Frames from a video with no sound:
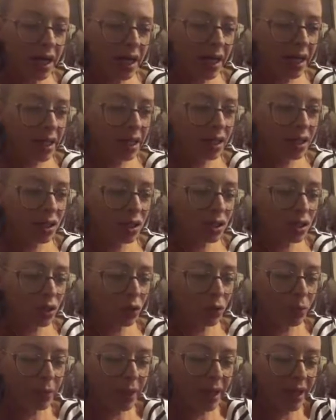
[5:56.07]
is
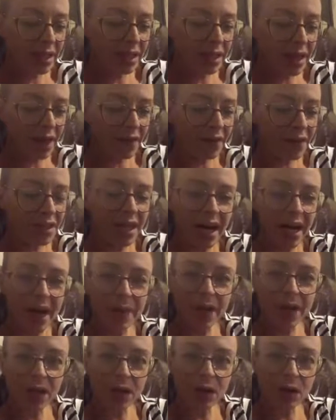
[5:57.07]
to pin down the time
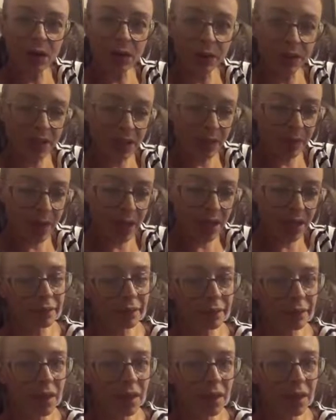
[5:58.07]
that you're going to spend.